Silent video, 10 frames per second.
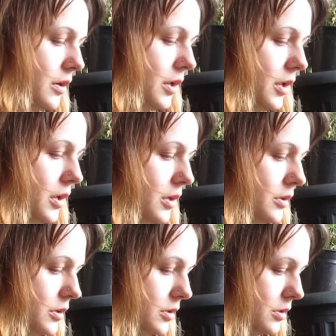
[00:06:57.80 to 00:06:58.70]

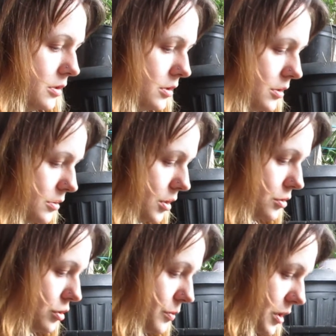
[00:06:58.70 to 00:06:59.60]
And
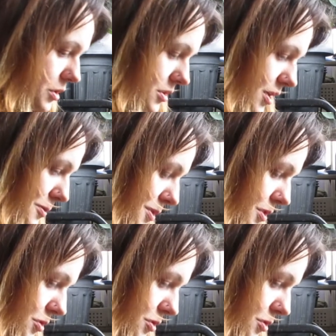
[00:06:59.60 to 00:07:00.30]
not too much, because I don't want to